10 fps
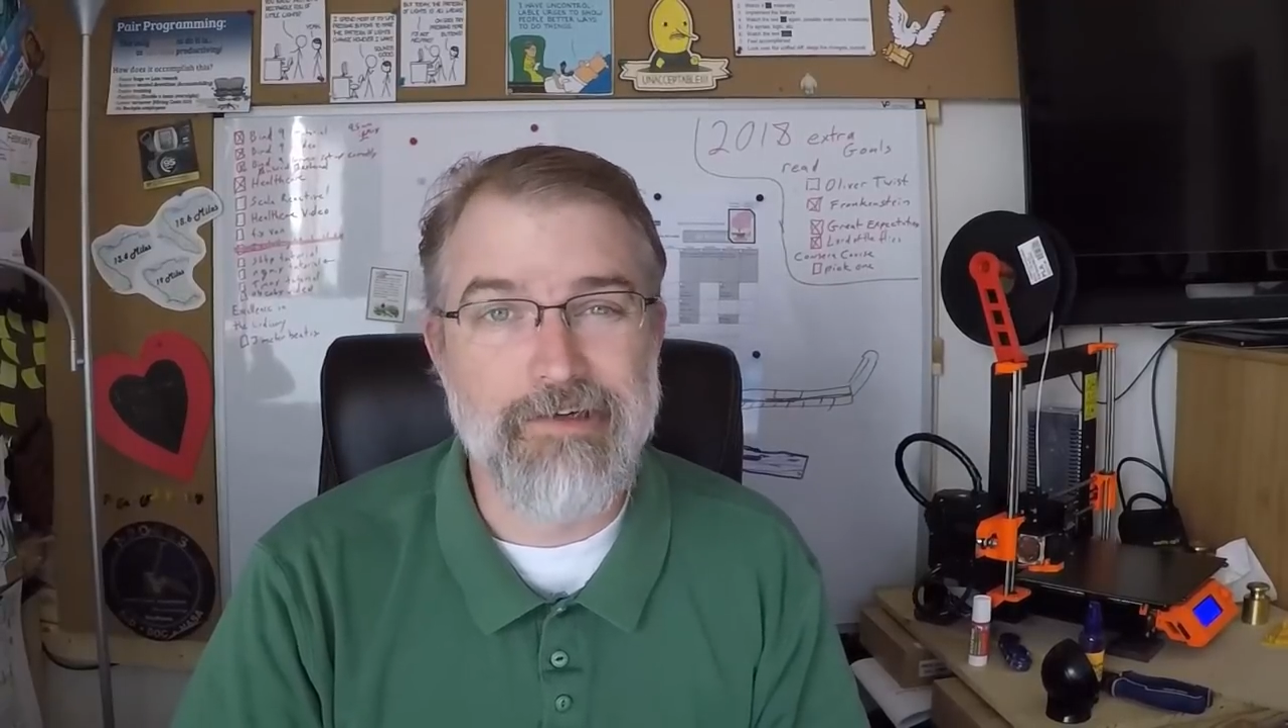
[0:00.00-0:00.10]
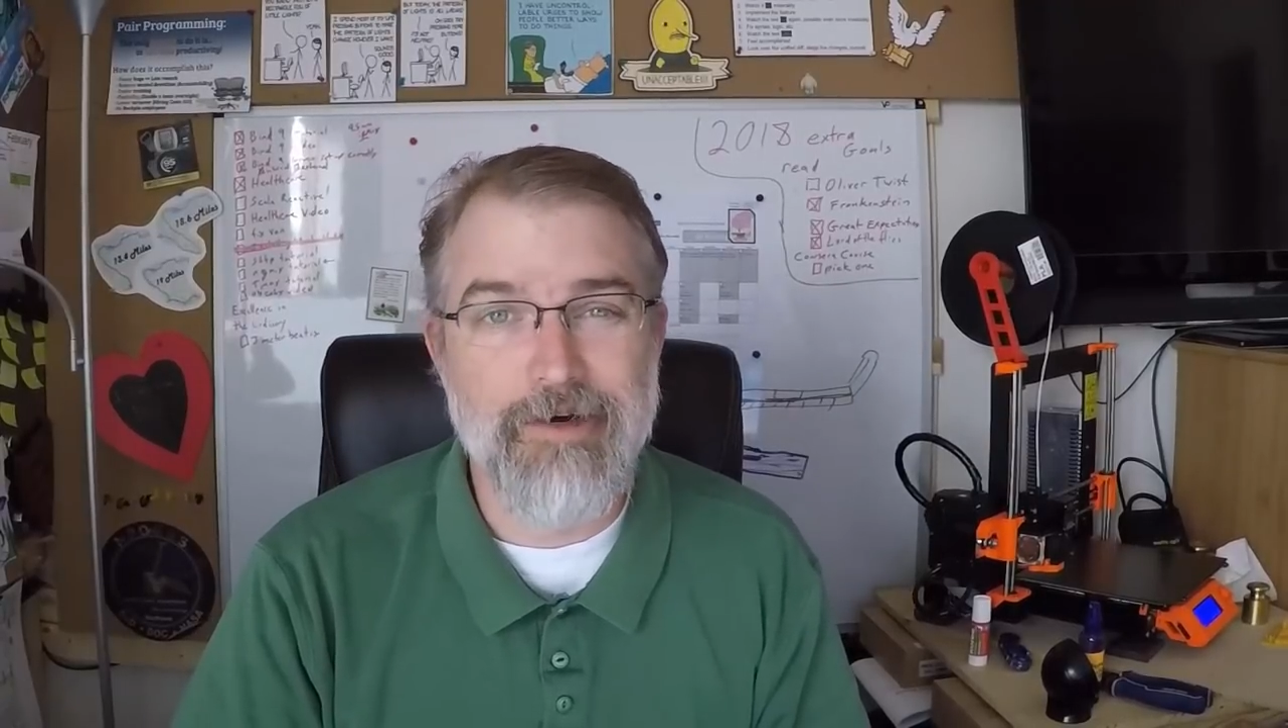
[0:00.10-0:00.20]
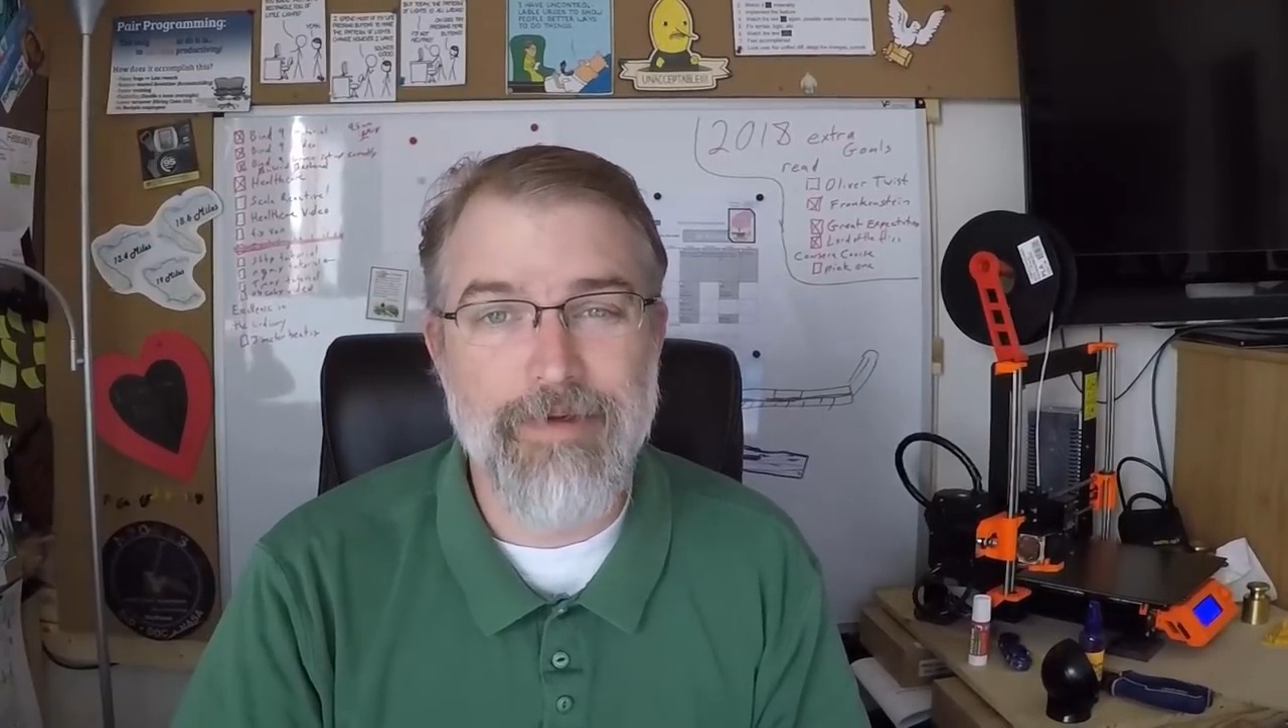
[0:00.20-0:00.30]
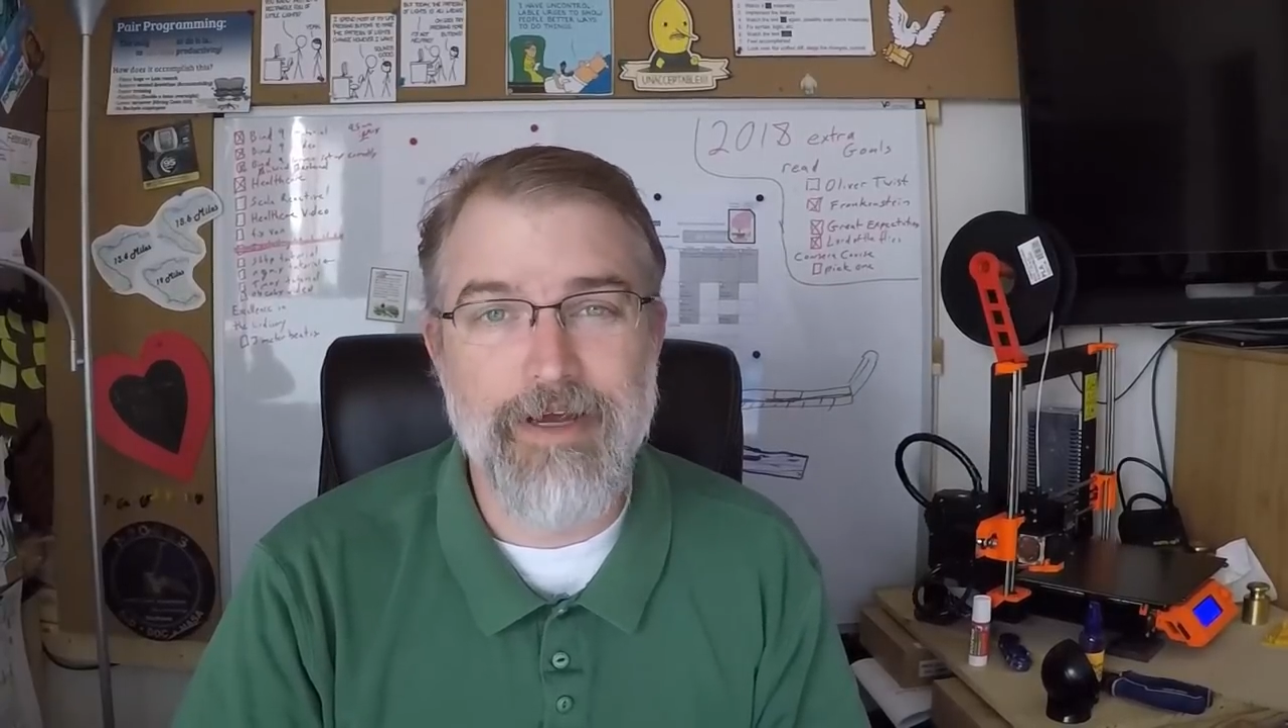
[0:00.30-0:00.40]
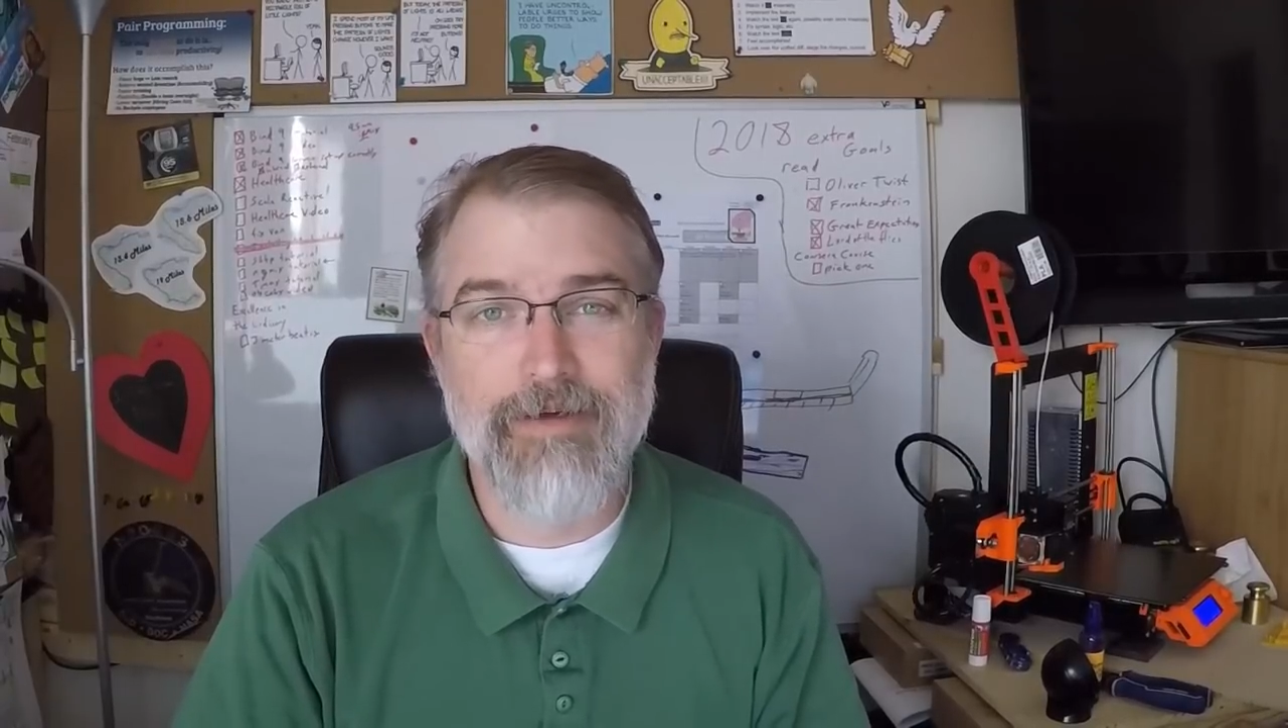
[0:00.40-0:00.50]

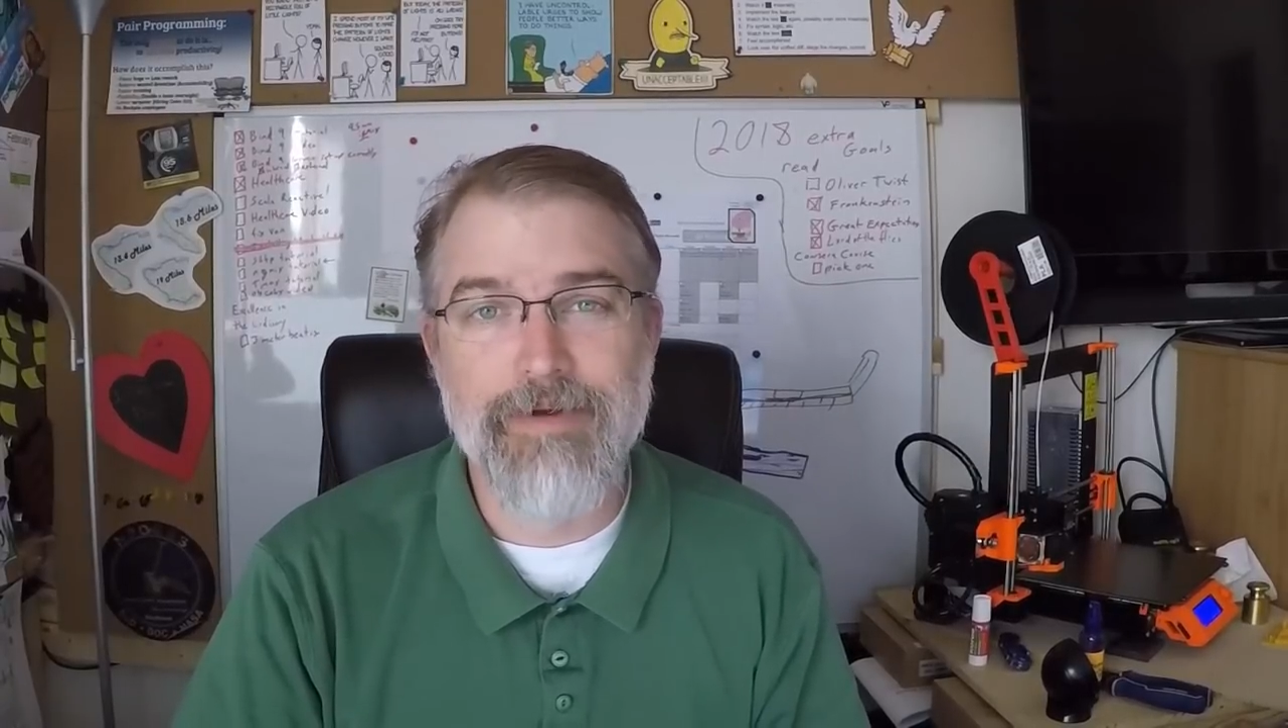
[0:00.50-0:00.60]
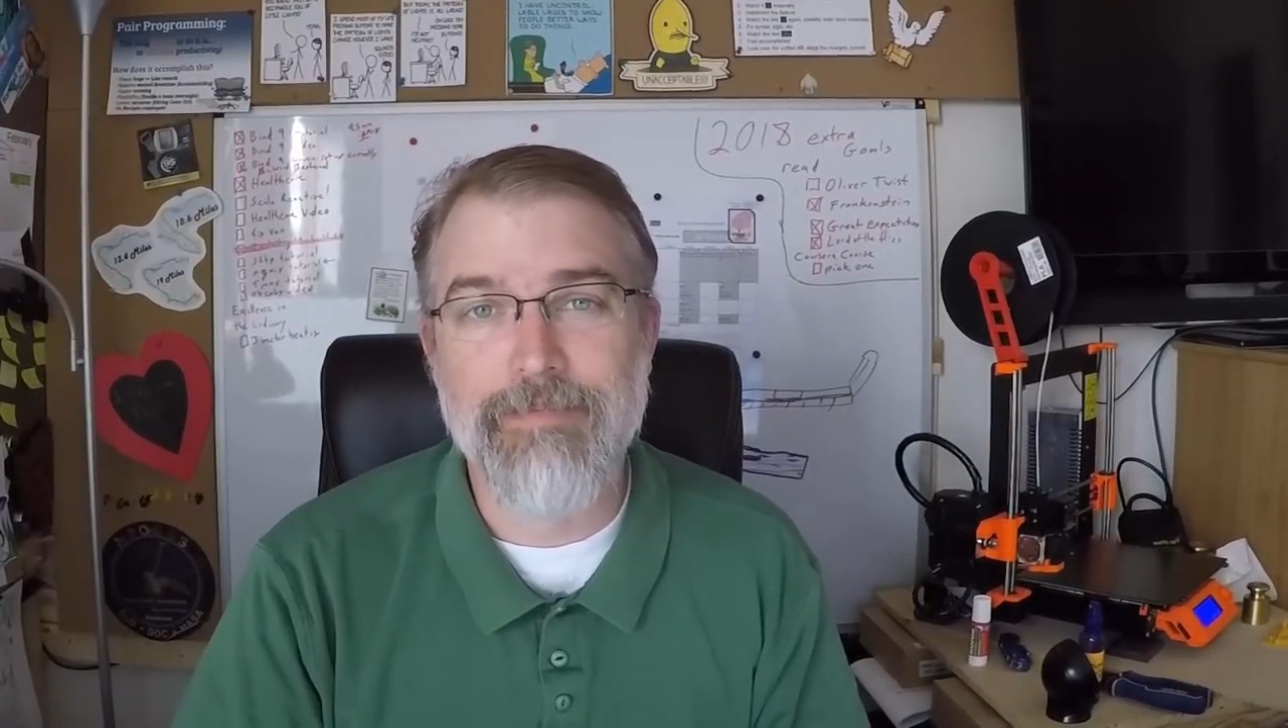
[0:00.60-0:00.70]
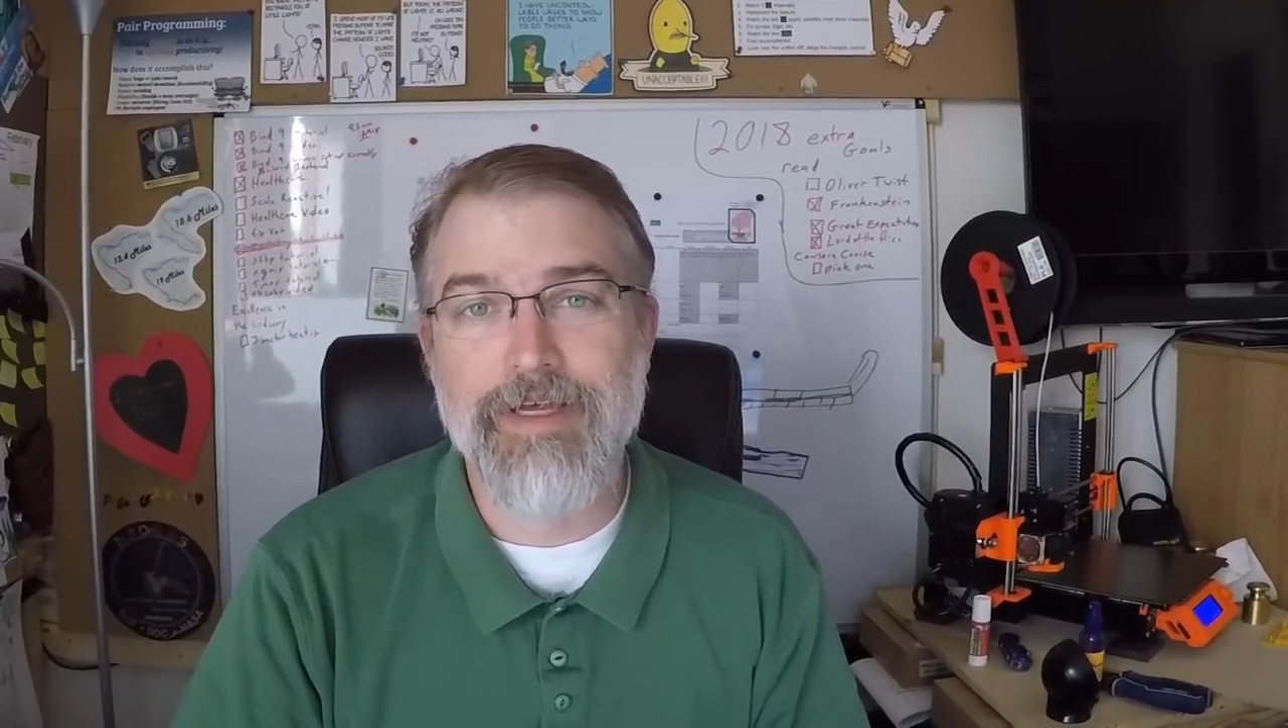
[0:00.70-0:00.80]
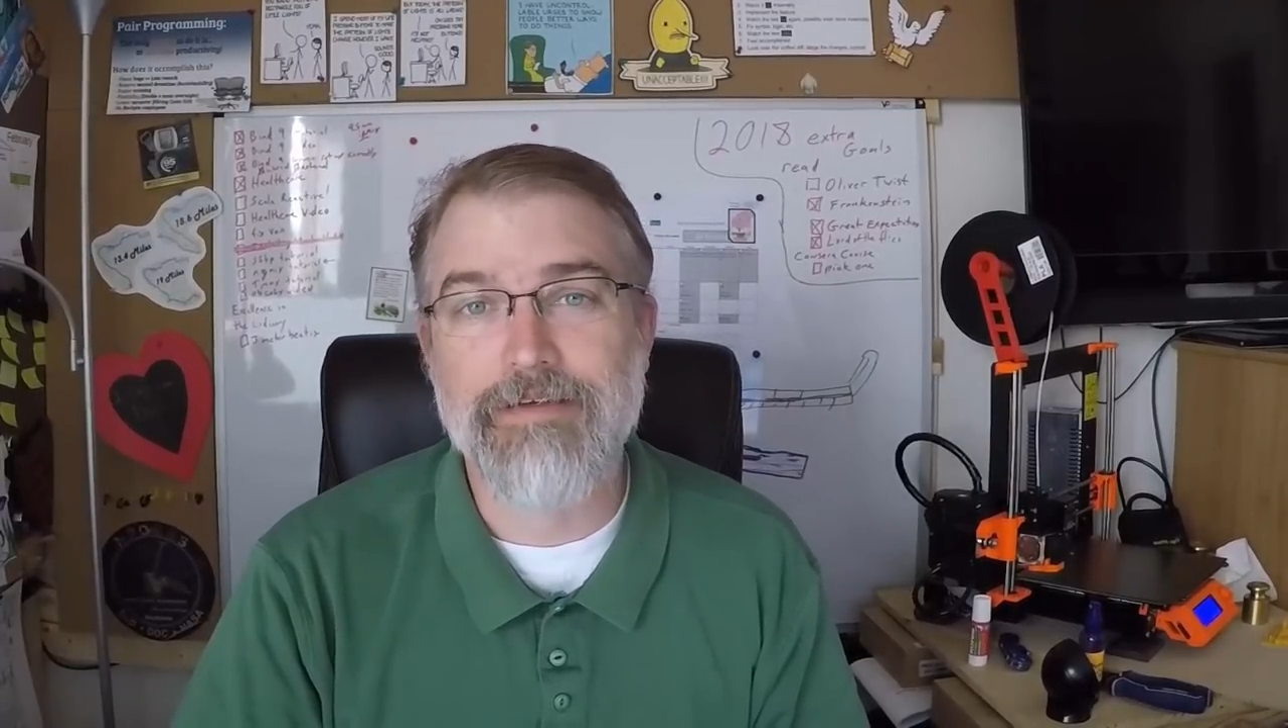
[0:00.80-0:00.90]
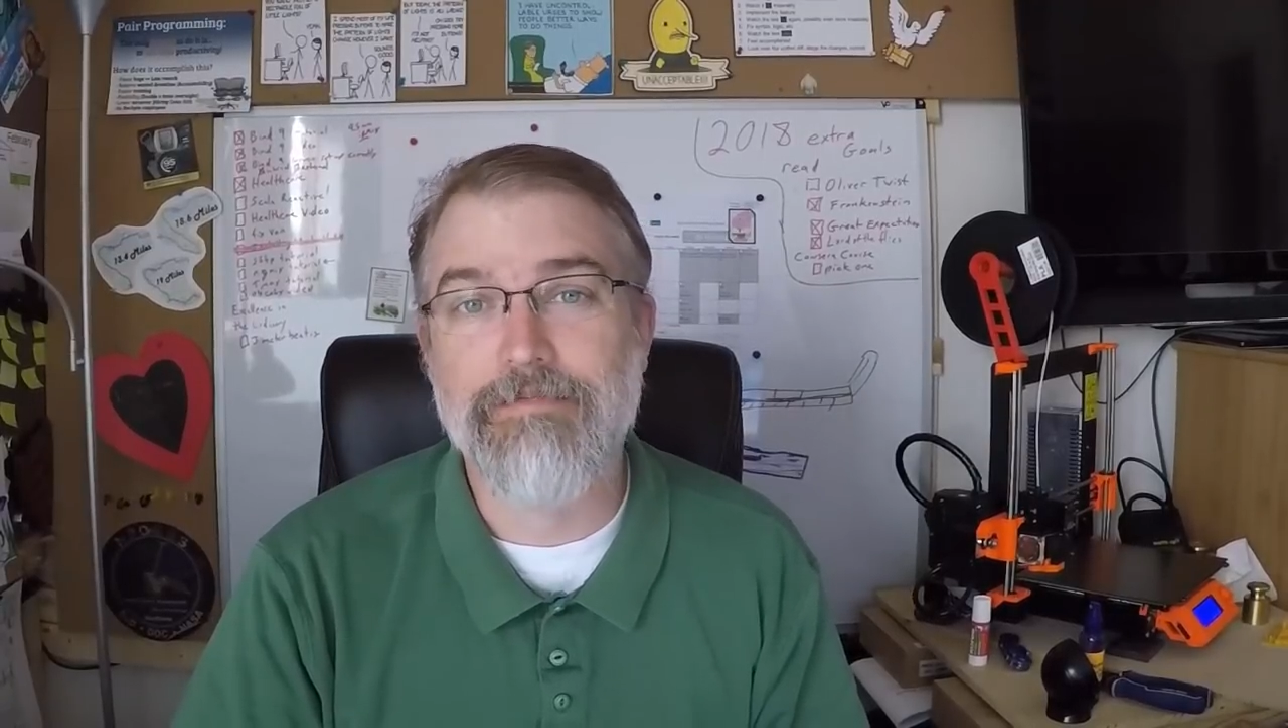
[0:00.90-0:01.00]
about it, but I'm like,